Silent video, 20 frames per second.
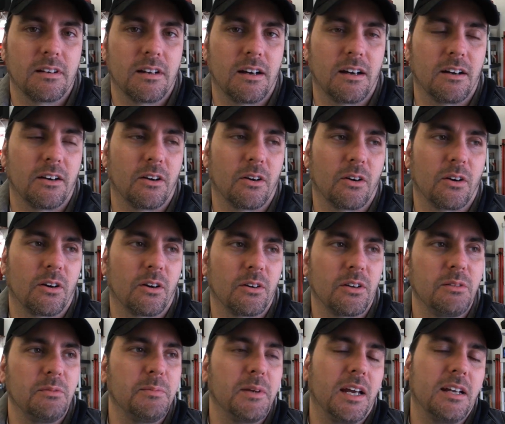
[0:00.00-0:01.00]
uh, or, or
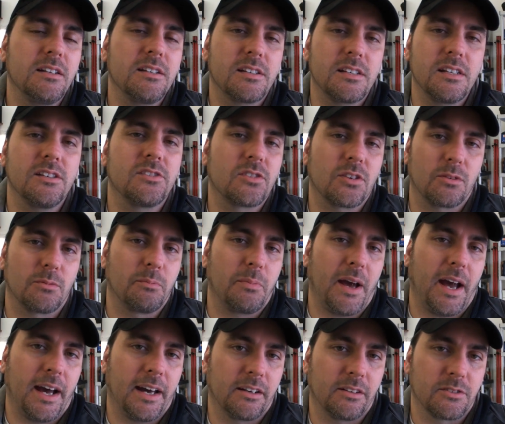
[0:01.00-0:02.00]
you begin to see certain
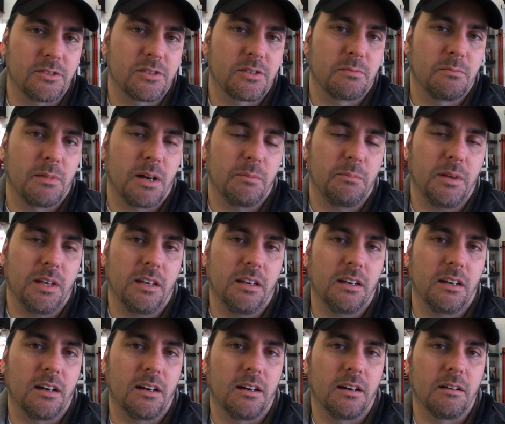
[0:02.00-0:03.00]
patterns, might
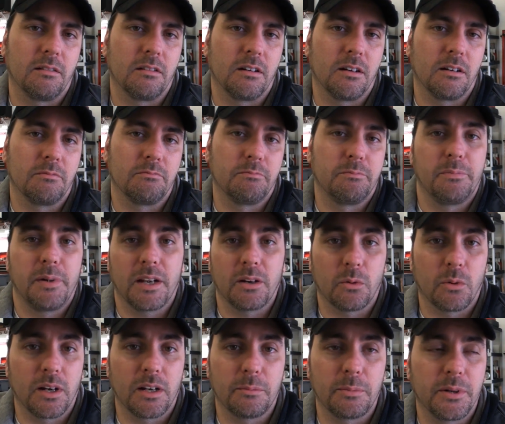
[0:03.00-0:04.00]
be a, a
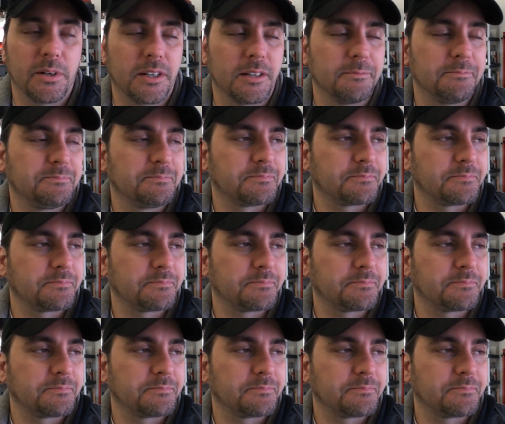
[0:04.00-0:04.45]
better way to put it.